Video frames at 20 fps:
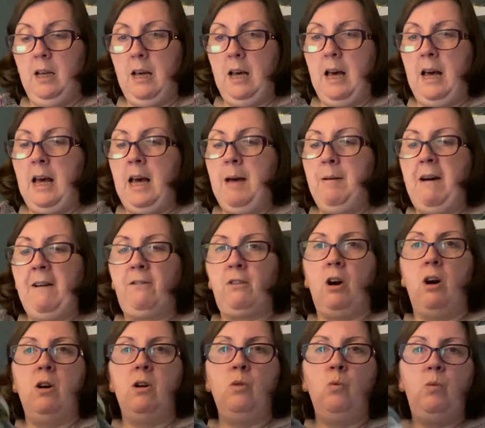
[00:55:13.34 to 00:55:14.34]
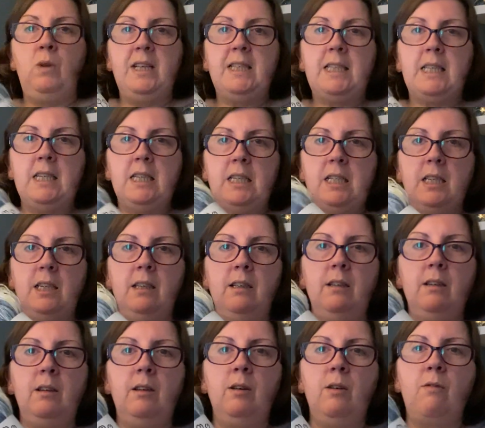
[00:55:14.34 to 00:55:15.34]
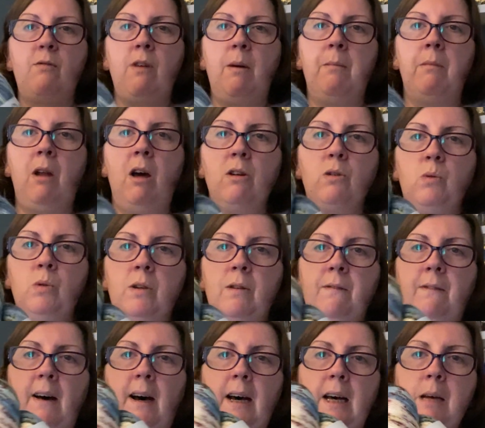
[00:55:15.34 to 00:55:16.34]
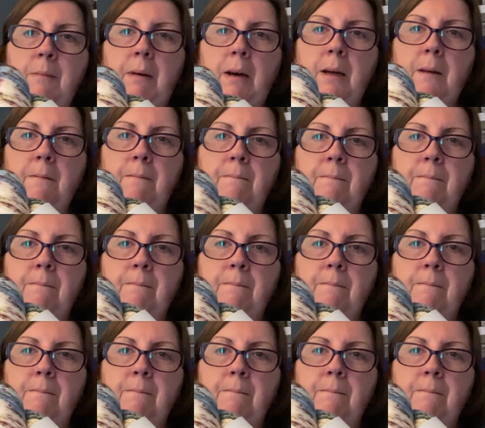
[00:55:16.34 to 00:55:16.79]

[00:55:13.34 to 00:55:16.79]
I've got Wizard from Lockwood Fibre.